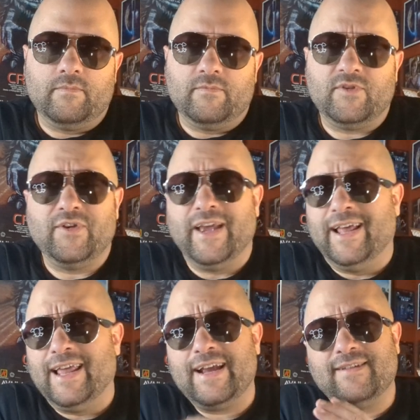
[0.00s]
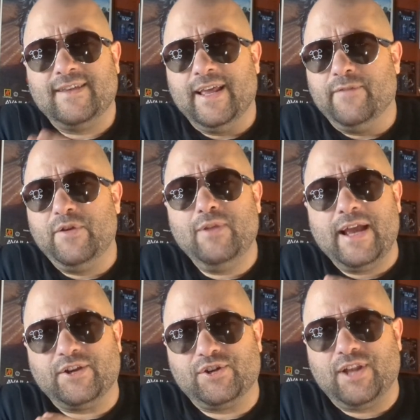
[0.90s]
So yeah, like I said, if you
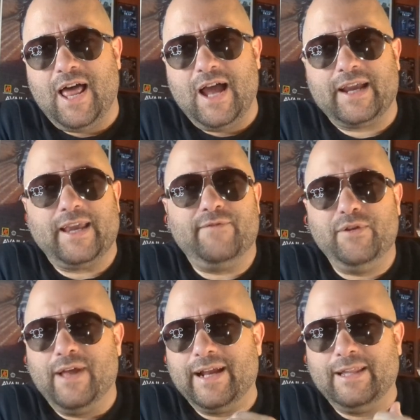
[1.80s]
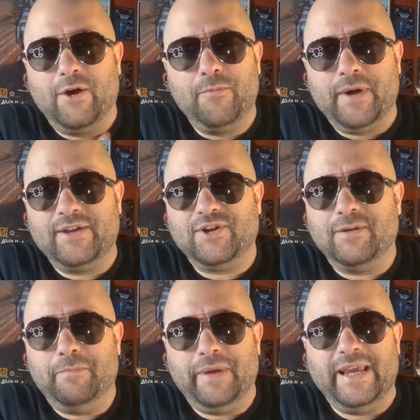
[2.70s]
like schlock, if you like
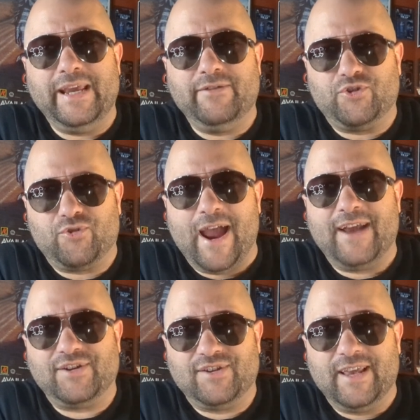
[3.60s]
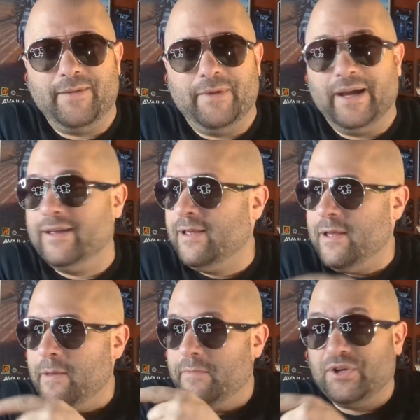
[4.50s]
low-budget B trash cinema,
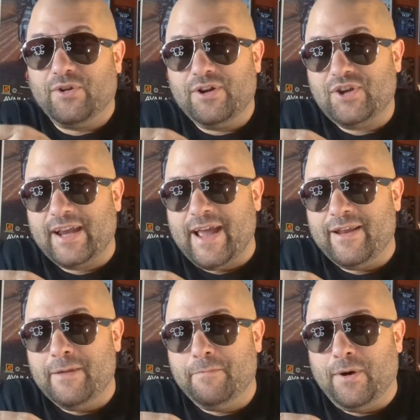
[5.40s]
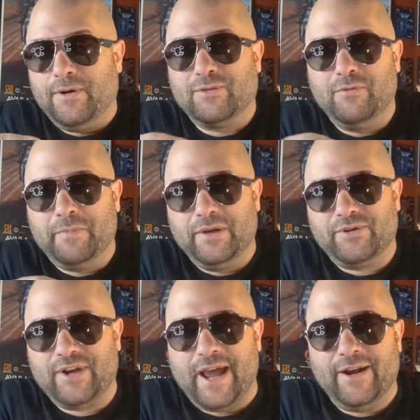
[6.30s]
be sure to check out Impulse with Bill
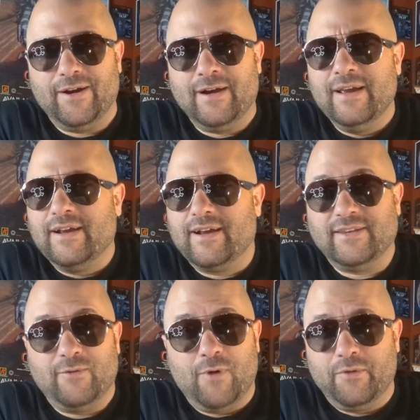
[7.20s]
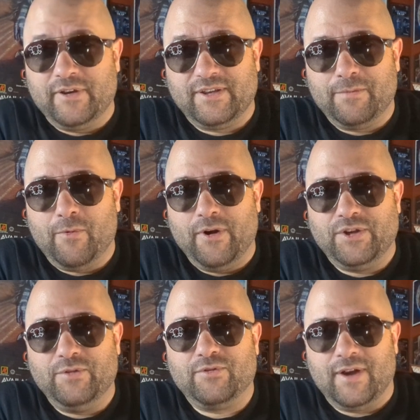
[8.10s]
Shatner, because it won't
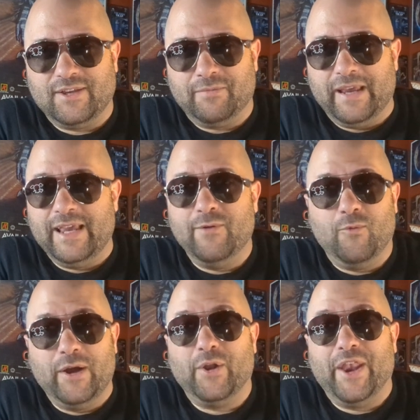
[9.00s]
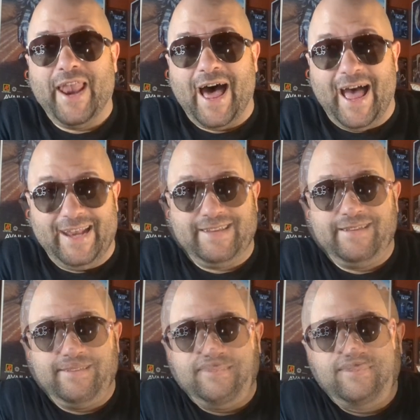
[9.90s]
disappoint you, trust me, it will not.
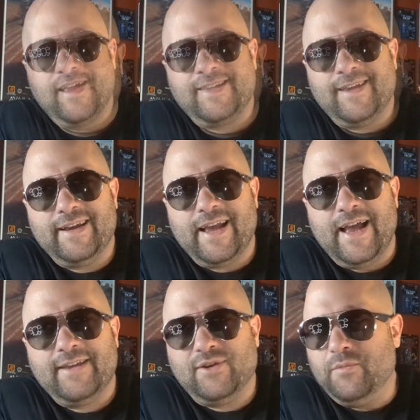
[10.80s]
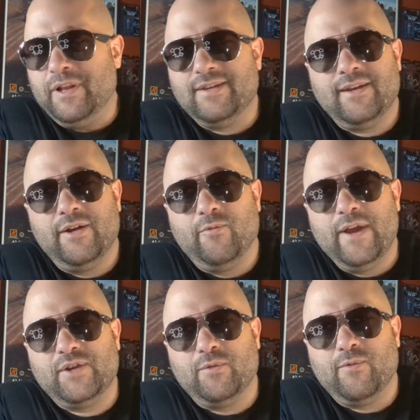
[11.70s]
So that's it, guys. You've been listening to
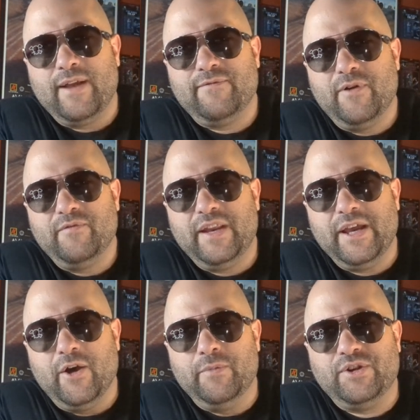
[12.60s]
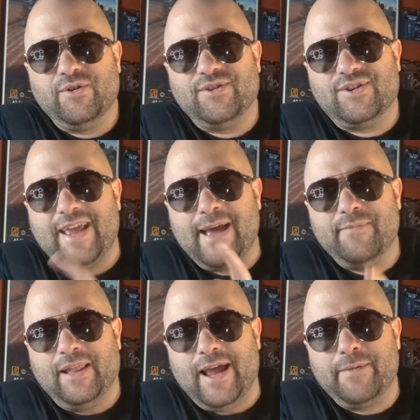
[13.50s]
Rich with Red Phone Video. Be sure to stab
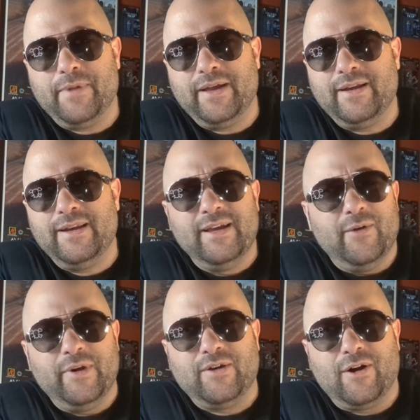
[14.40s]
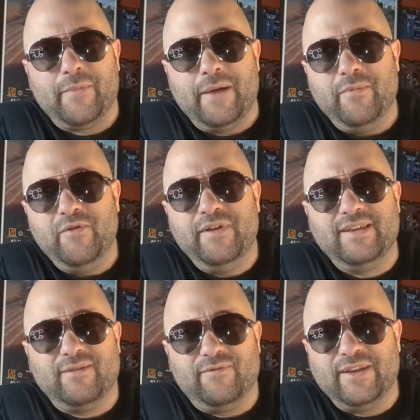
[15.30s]
the like button. We talk about
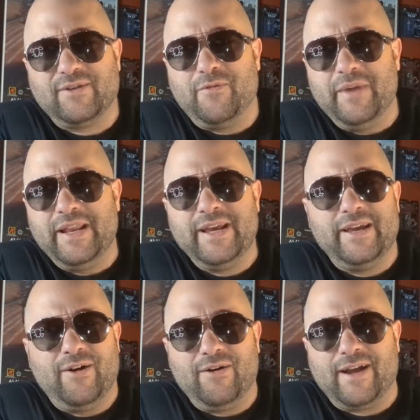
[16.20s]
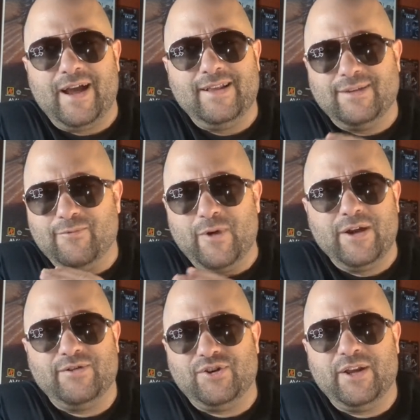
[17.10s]
movies and physical media and all kinds of
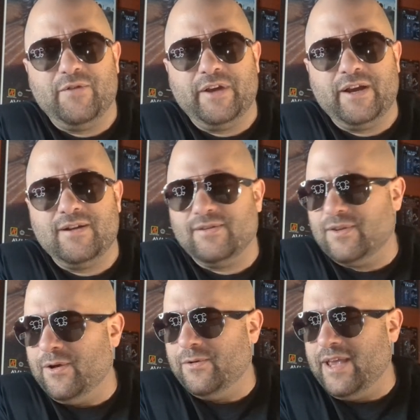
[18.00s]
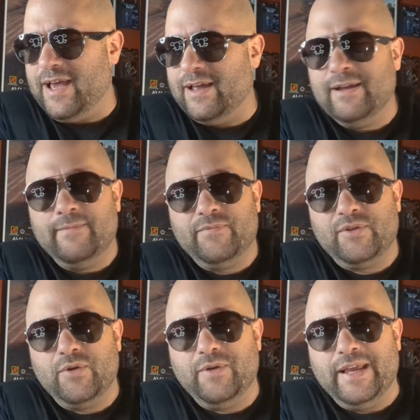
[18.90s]
weird shit over here. So, yeah,
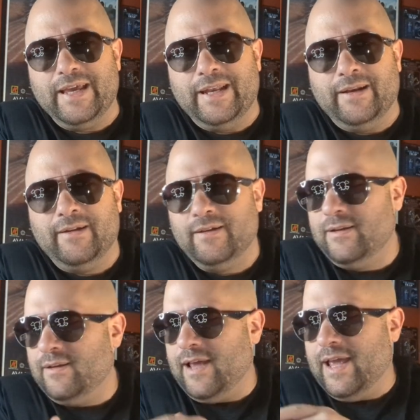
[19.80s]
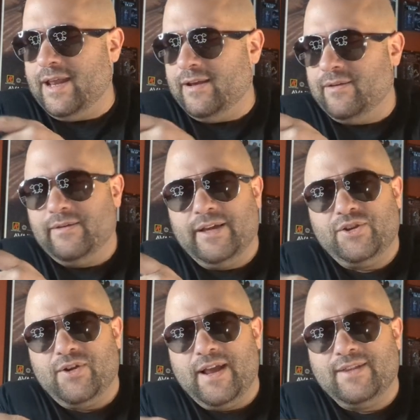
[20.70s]
tune in and
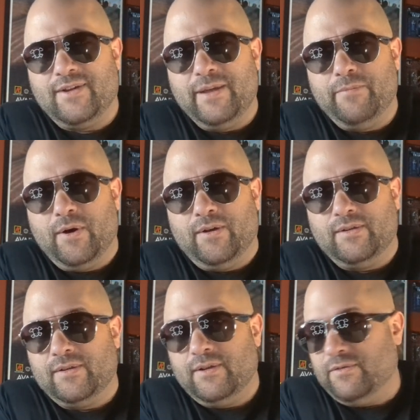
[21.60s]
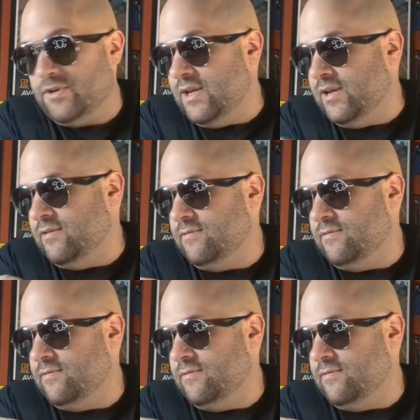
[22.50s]
get your hands on Impulse. Oh, shit.